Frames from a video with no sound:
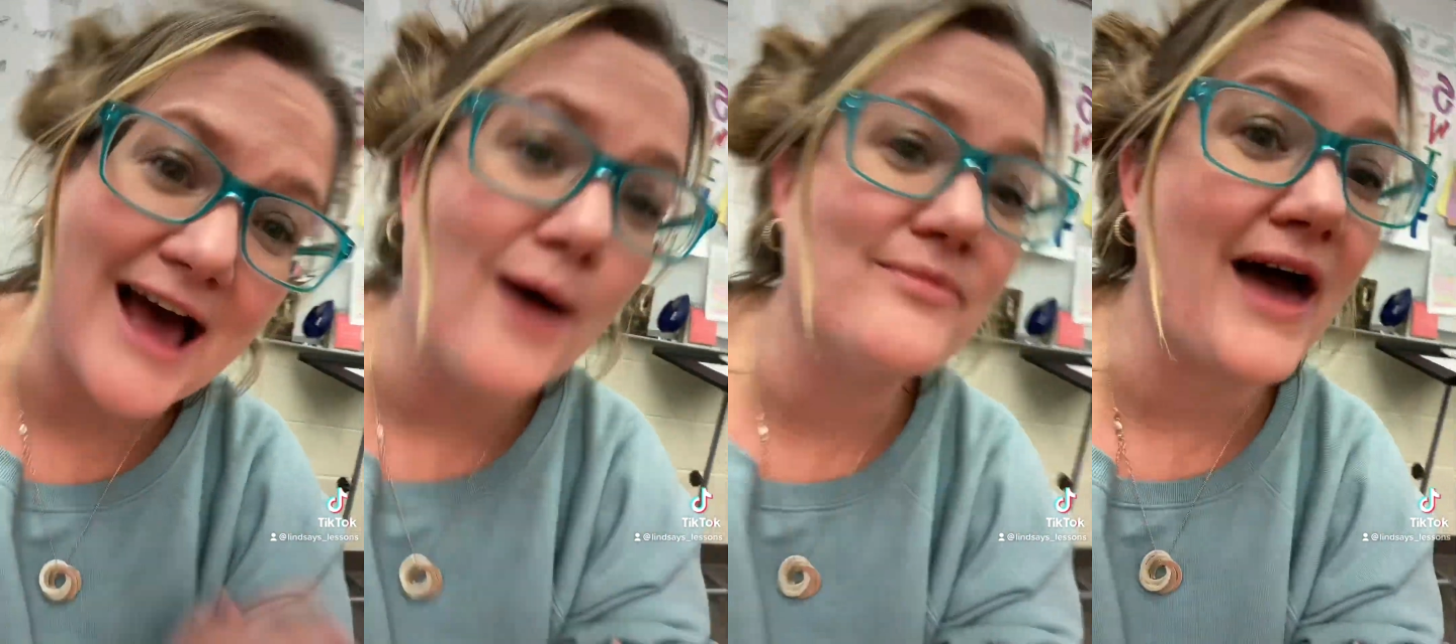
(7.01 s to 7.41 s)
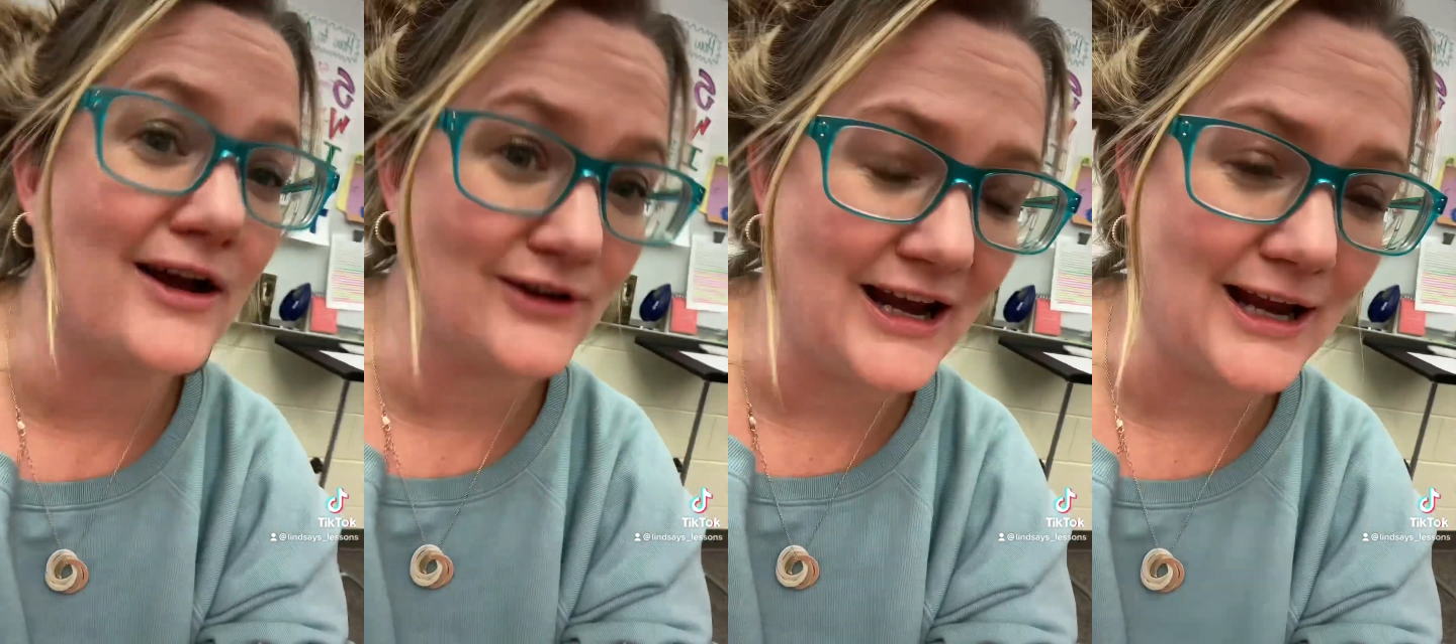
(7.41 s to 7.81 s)
help
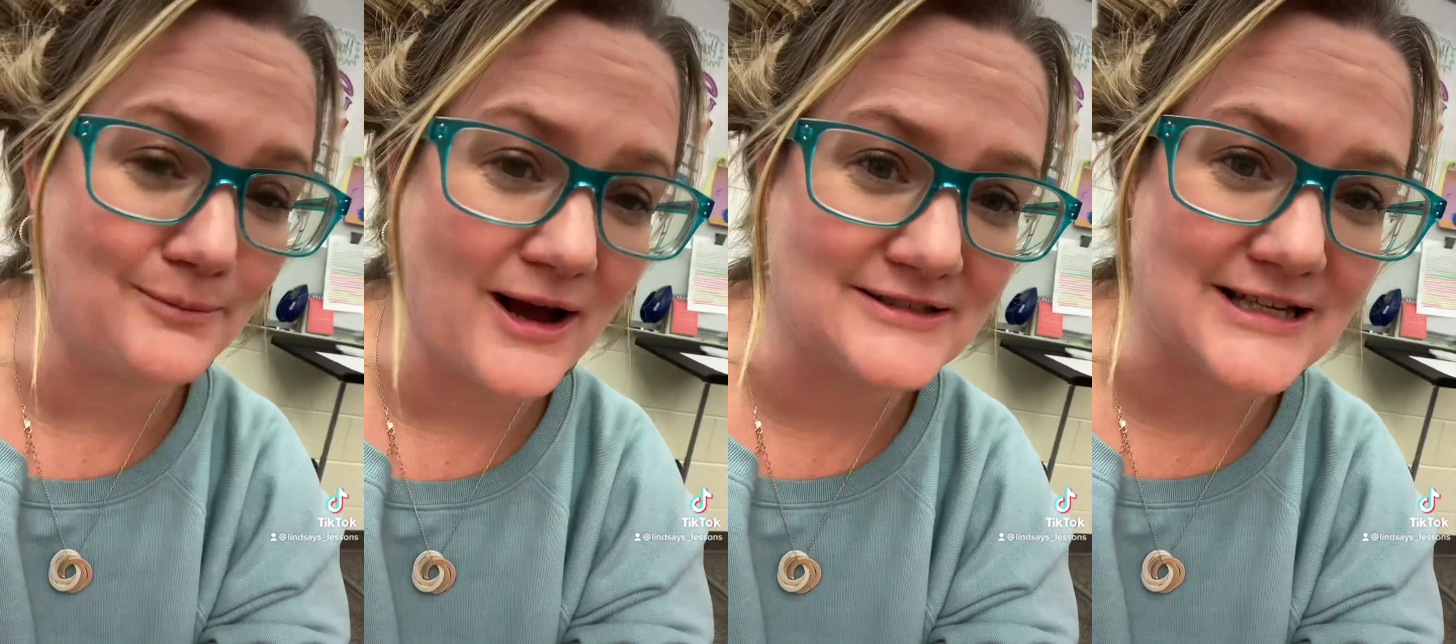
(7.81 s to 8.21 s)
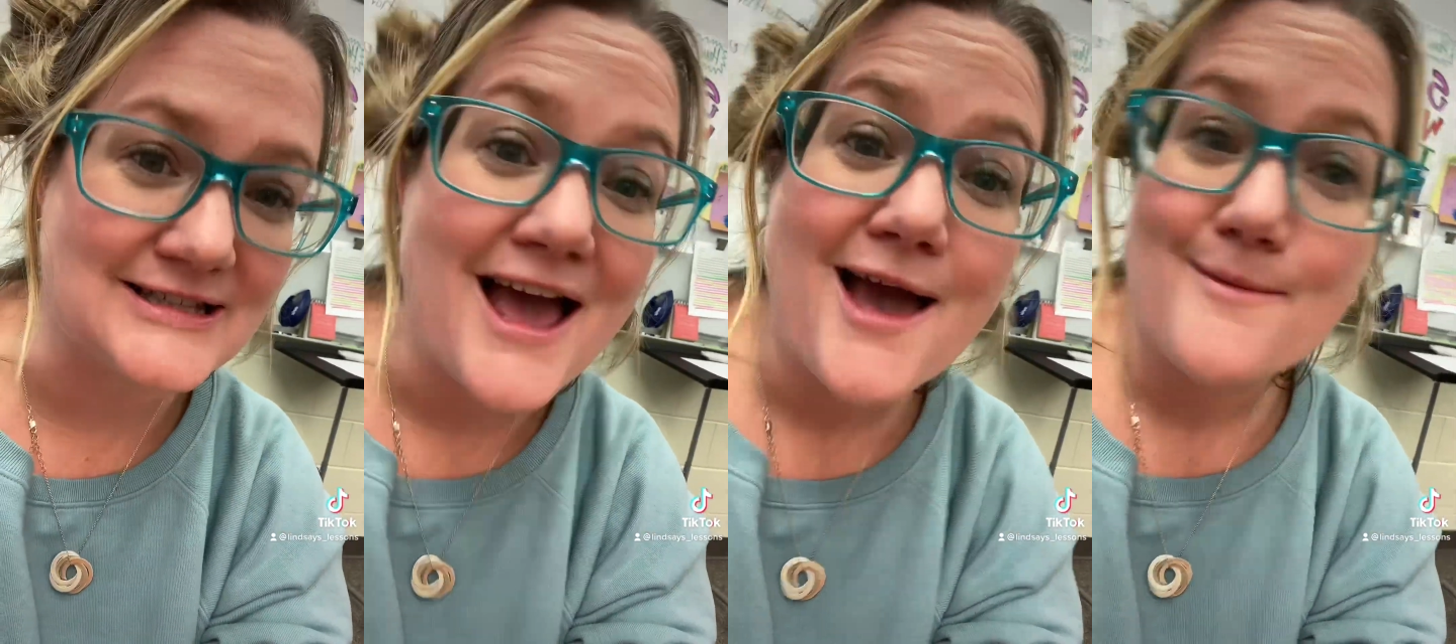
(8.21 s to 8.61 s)
that grading
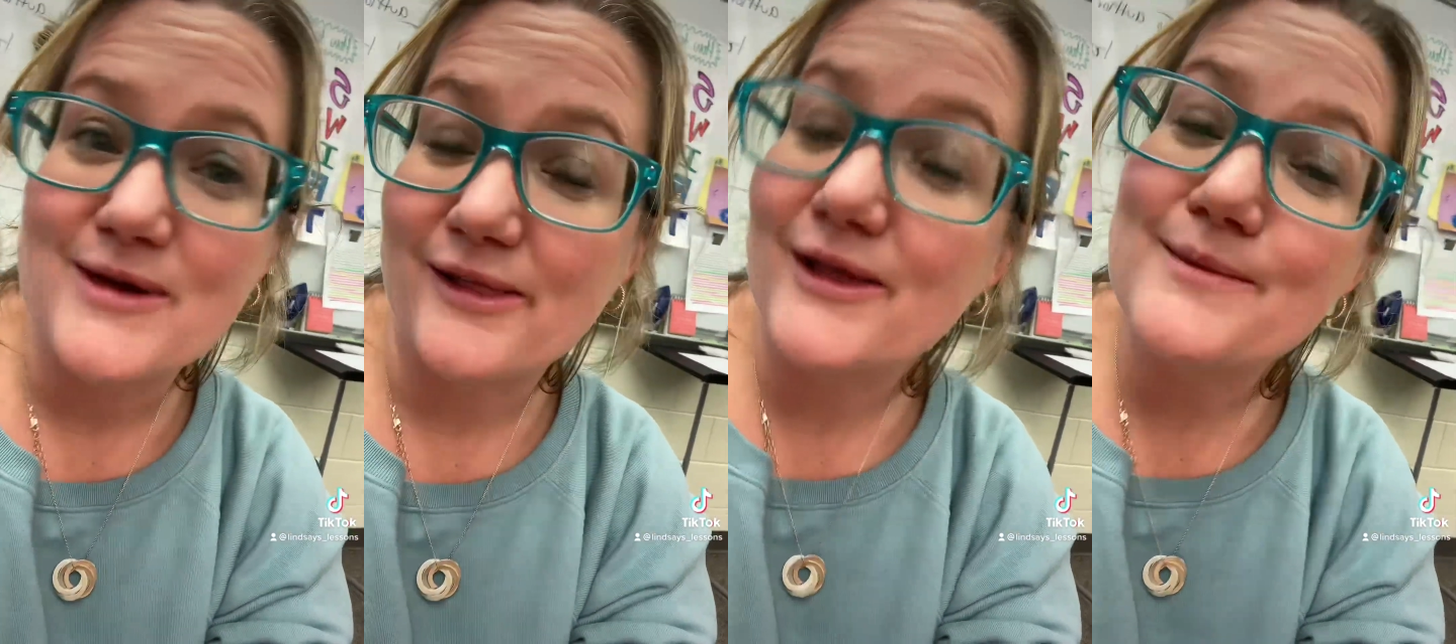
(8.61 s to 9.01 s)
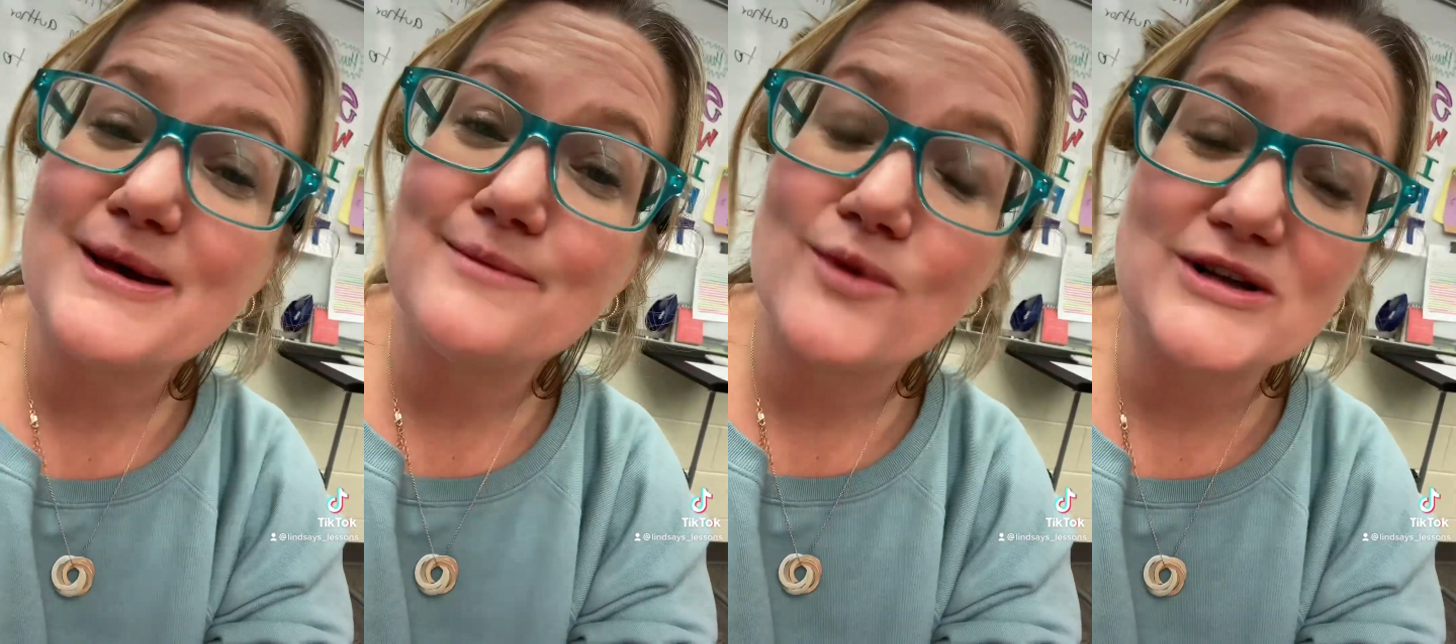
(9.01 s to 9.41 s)
process be a little
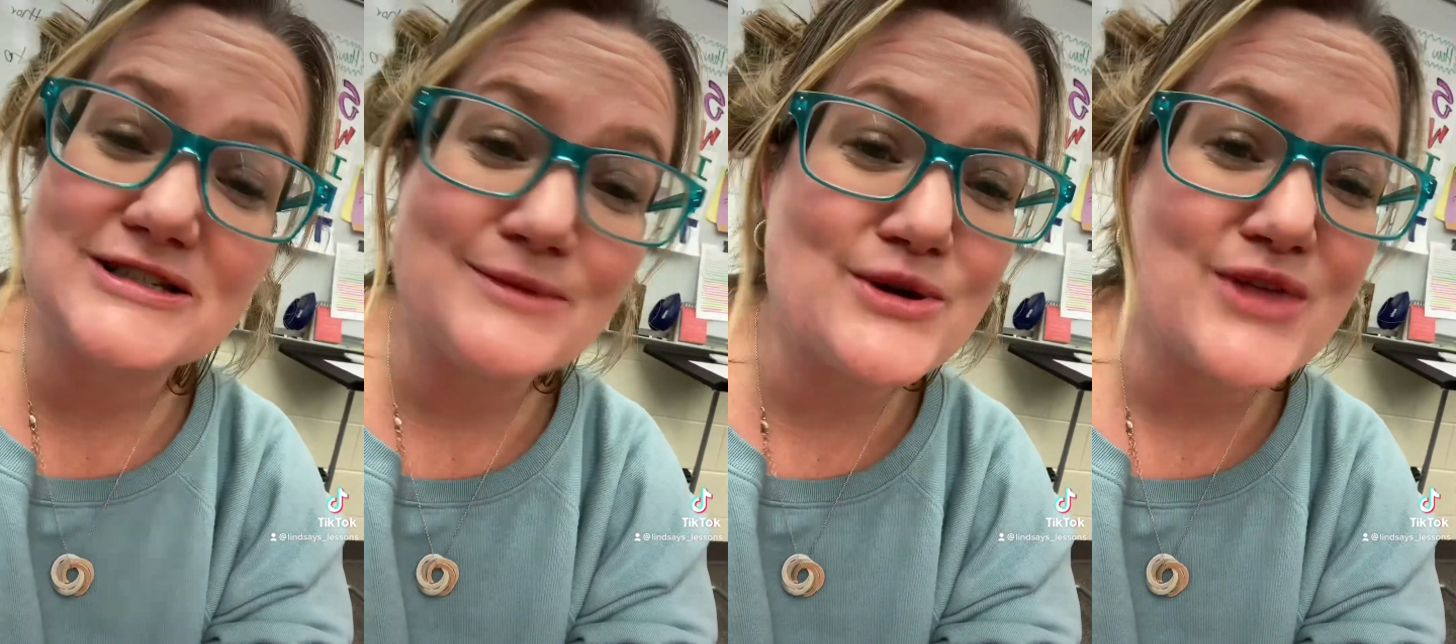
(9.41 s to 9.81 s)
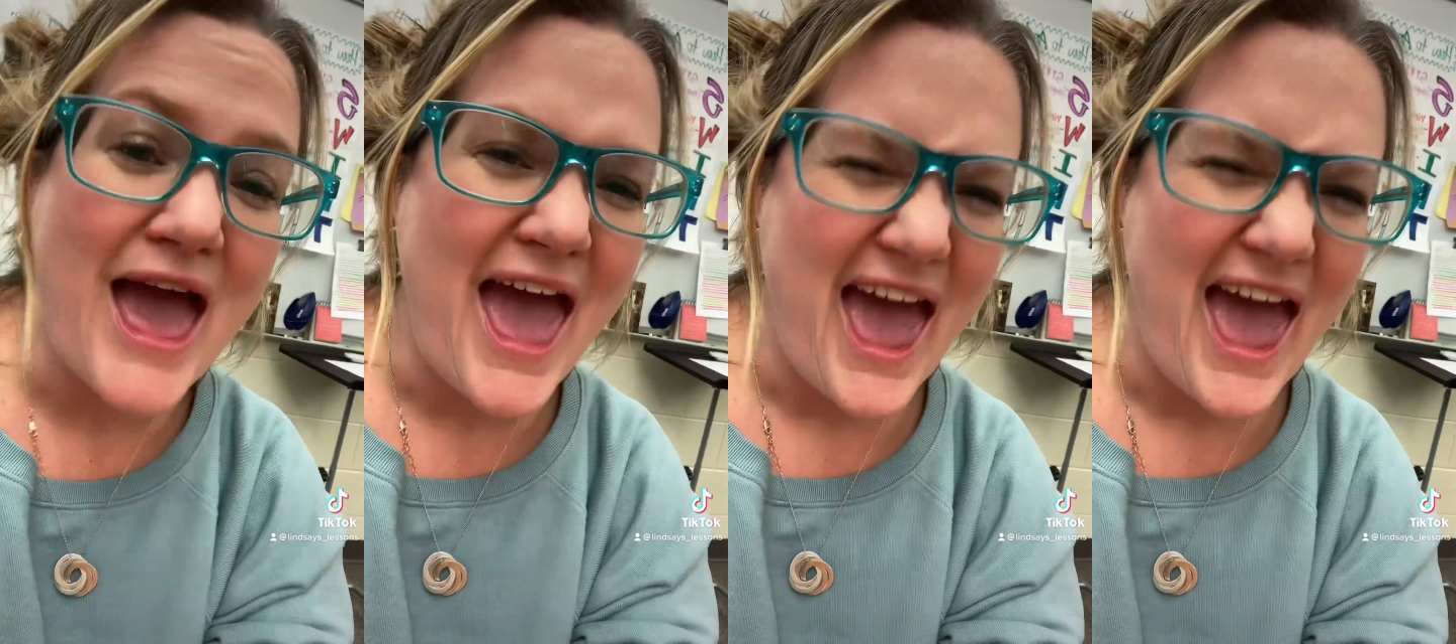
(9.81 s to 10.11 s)
bit more smooth